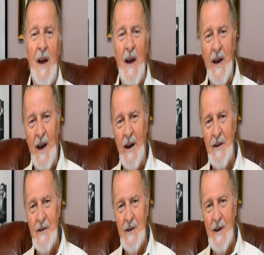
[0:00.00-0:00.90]

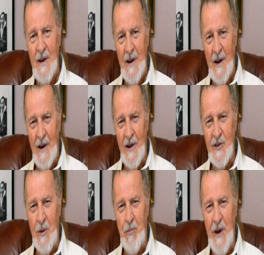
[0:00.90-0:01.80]
Again,
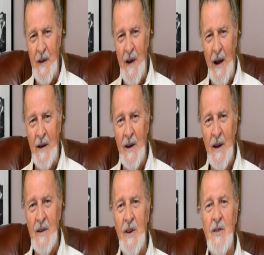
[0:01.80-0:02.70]
let's repeat that.
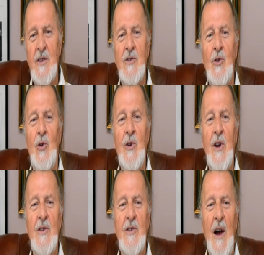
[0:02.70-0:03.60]
This is only
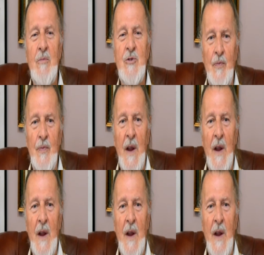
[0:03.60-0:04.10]
an assumption.